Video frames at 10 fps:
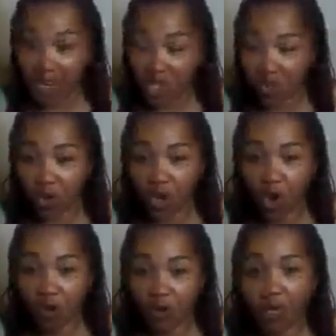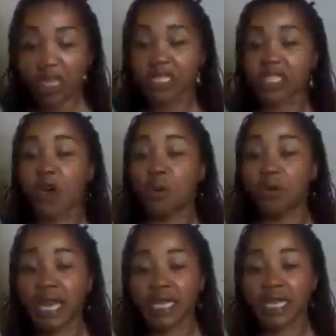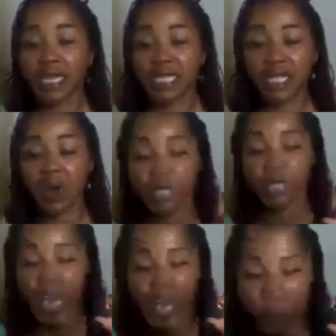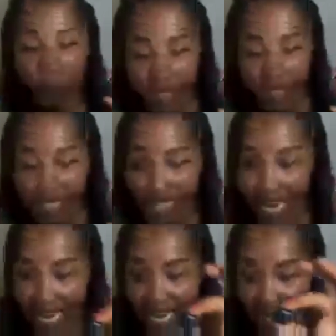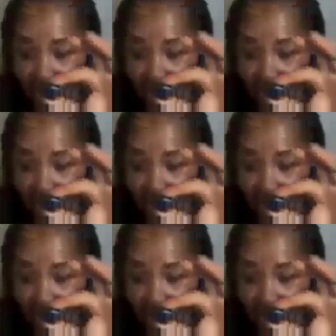control over. So bloodstone is going to help